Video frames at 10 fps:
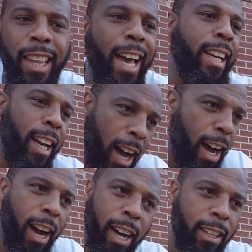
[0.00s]
light
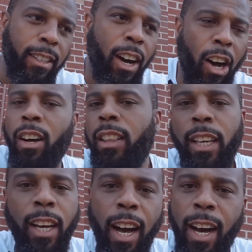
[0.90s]
God,
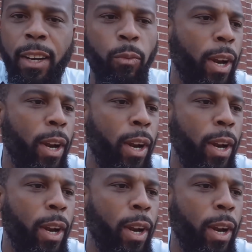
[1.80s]
ugly God,